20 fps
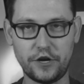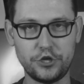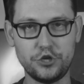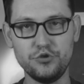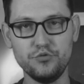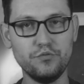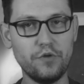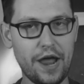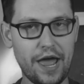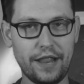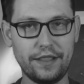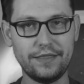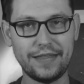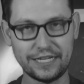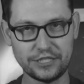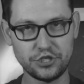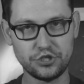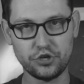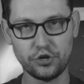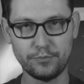you Rhett,
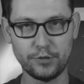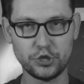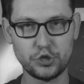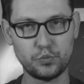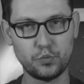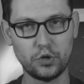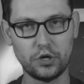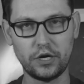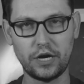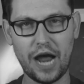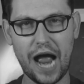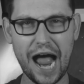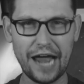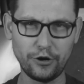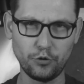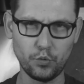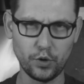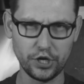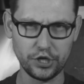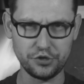that's so much work. I
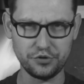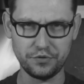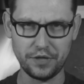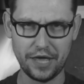don't want to do